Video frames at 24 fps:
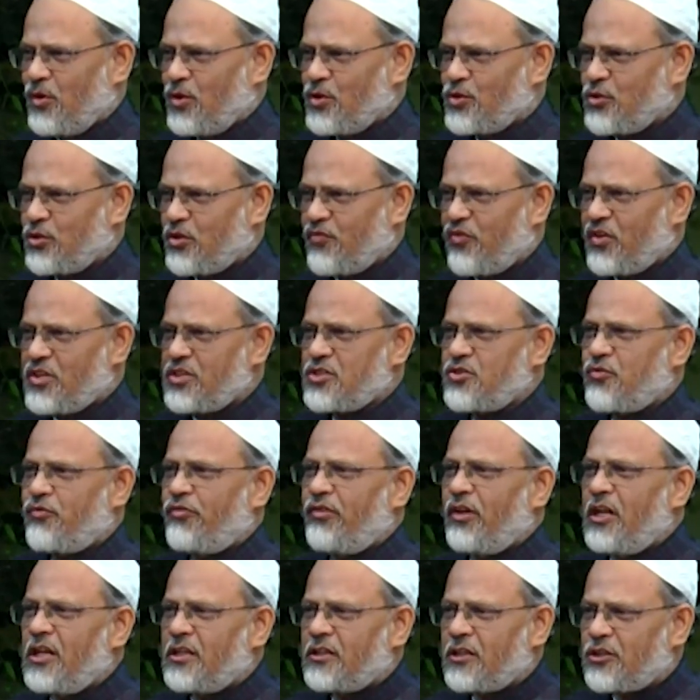So the first
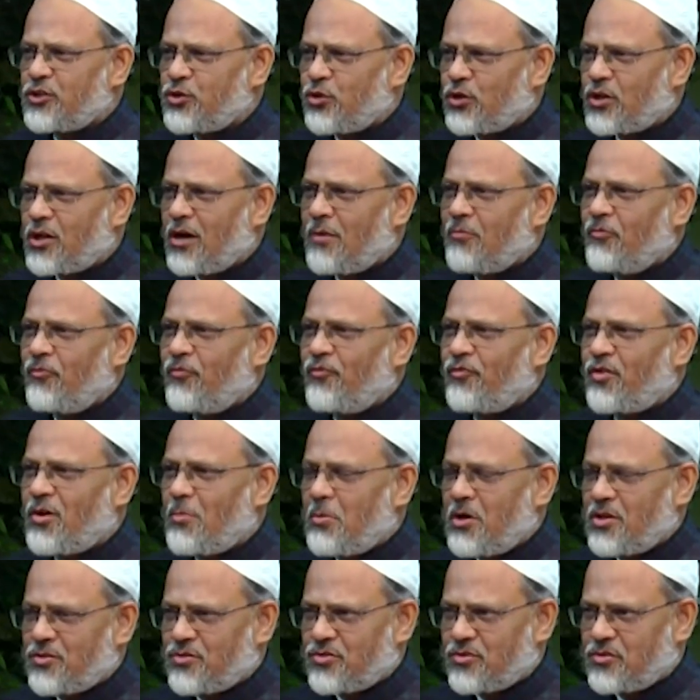feeling that should come
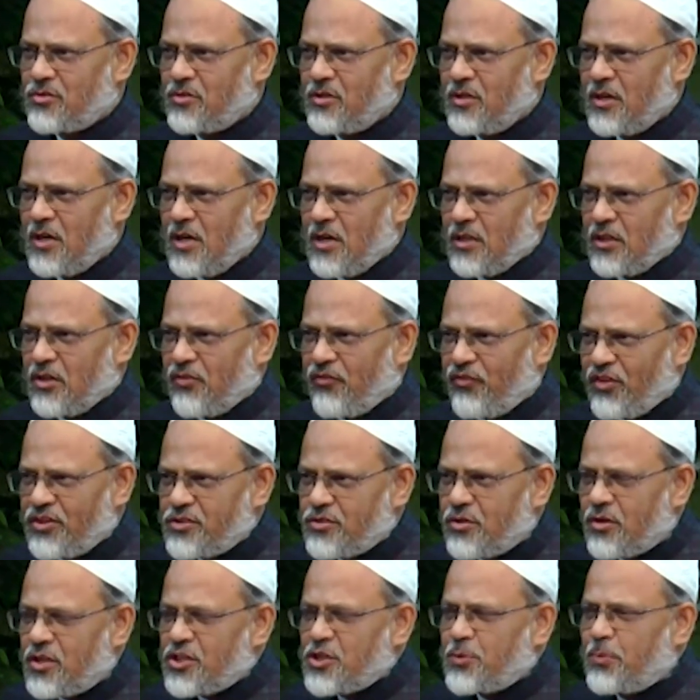from us, the
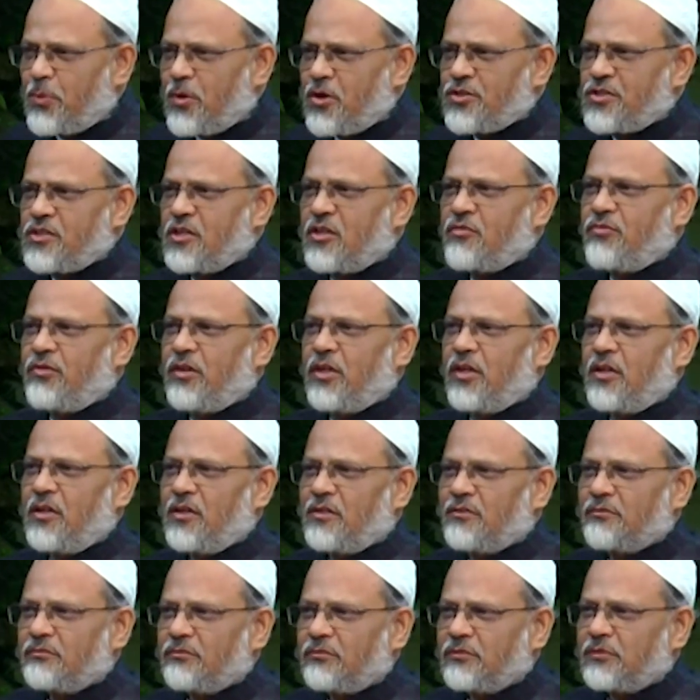first response that
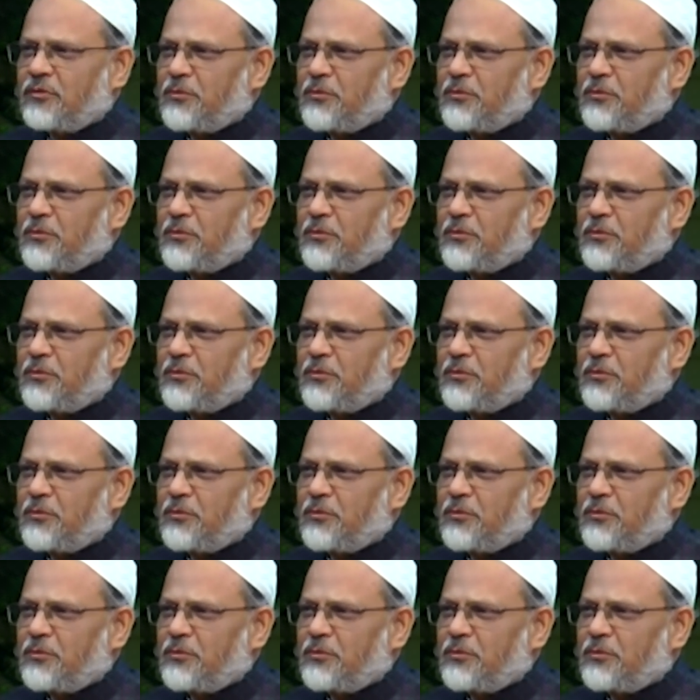we